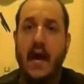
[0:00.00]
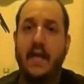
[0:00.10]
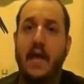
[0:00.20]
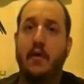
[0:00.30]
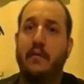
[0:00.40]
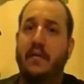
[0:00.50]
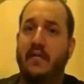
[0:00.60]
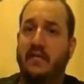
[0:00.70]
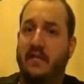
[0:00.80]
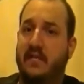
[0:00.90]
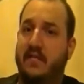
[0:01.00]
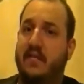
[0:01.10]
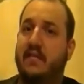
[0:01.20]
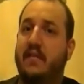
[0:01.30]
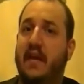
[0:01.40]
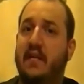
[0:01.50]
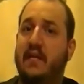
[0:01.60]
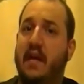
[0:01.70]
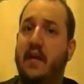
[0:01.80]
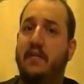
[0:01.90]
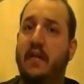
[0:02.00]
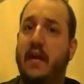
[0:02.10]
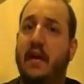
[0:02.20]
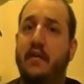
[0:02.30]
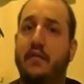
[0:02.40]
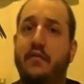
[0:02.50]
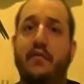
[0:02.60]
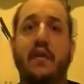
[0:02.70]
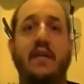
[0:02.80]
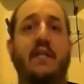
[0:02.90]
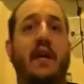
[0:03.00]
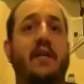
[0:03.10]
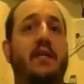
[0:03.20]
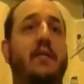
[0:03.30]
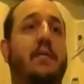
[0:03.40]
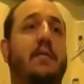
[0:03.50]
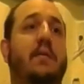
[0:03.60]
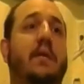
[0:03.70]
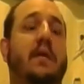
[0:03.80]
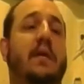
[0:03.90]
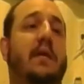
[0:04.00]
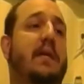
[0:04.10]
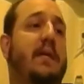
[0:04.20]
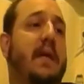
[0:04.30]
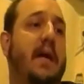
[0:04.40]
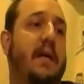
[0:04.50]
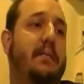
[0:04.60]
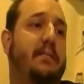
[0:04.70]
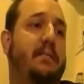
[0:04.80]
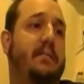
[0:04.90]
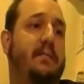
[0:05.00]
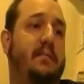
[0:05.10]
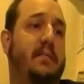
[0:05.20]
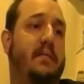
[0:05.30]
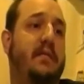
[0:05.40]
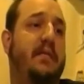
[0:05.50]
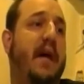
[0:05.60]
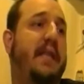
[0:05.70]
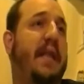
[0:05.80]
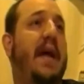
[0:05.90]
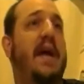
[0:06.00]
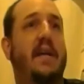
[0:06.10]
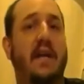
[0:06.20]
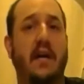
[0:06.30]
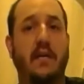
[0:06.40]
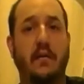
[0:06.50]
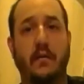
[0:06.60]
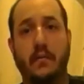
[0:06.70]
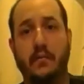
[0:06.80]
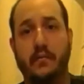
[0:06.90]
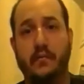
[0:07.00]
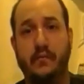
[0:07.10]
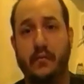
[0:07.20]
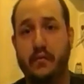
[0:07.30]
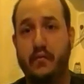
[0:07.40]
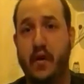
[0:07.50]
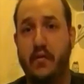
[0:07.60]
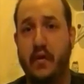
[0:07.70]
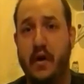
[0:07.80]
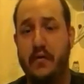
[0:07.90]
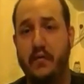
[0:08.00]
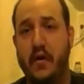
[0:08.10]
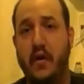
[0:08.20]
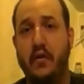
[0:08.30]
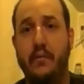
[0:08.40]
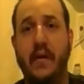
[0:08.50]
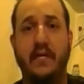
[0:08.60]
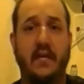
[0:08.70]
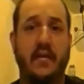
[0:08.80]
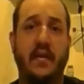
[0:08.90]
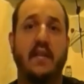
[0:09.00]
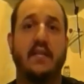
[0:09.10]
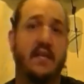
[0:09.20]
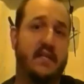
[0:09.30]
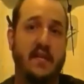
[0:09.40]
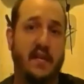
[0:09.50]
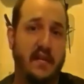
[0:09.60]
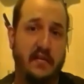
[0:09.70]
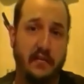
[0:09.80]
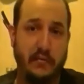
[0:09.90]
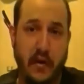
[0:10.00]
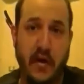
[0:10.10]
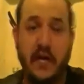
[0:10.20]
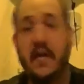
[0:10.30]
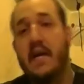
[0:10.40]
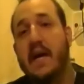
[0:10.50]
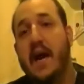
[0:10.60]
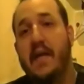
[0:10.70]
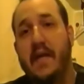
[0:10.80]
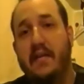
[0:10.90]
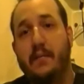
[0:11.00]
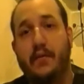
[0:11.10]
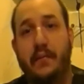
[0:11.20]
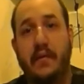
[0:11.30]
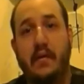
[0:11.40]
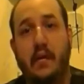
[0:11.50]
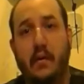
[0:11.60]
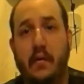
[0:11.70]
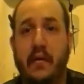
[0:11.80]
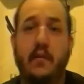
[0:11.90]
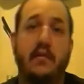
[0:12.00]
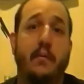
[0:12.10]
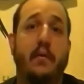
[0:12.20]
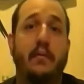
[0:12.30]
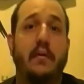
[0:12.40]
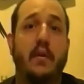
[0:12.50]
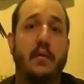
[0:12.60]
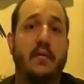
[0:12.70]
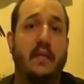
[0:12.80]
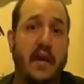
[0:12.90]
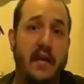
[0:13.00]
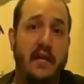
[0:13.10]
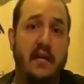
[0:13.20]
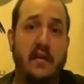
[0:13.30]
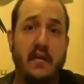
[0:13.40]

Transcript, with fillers: and that would be such as how do you take care of your streets, how do you uh, divide land, how do you uh, run all the basic things that a city needs to run, and that's supposed to be done locally. There's supposed to be no state